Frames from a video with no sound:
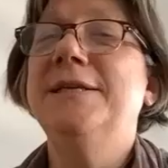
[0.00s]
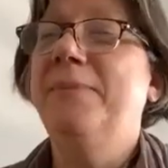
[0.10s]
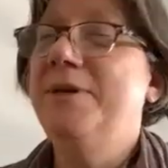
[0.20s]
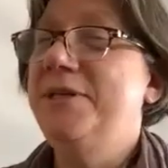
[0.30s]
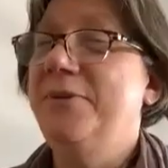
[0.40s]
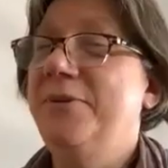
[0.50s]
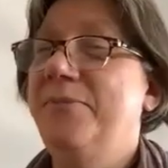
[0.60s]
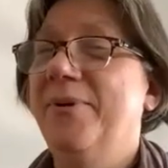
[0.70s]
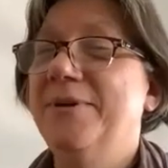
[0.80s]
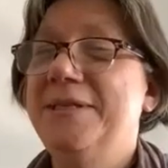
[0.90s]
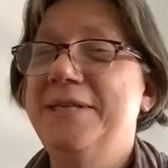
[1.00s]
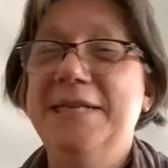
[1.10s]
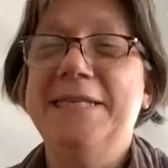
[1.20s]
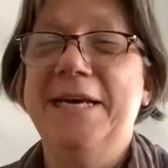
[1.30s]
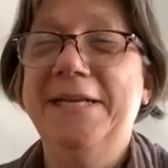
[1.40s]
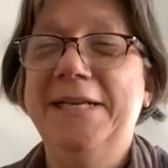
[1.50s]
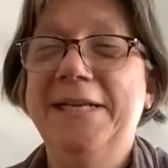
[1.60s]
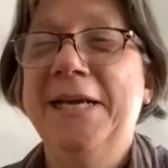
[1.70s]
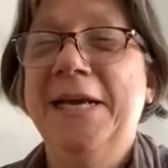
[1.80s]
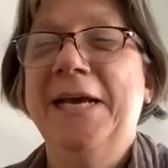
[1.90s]
published a paper since then
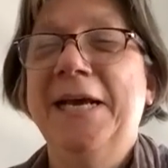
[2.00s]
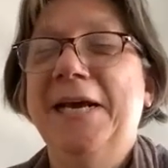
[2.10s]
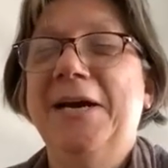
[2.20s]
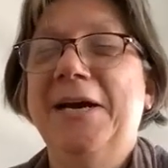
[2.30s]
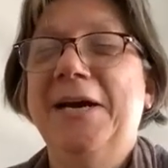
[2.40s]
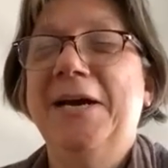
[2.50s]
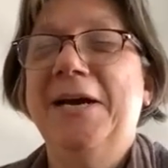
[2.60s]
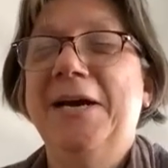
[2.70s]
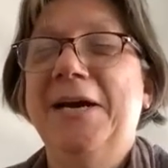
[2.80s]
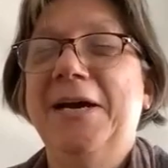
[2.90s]
on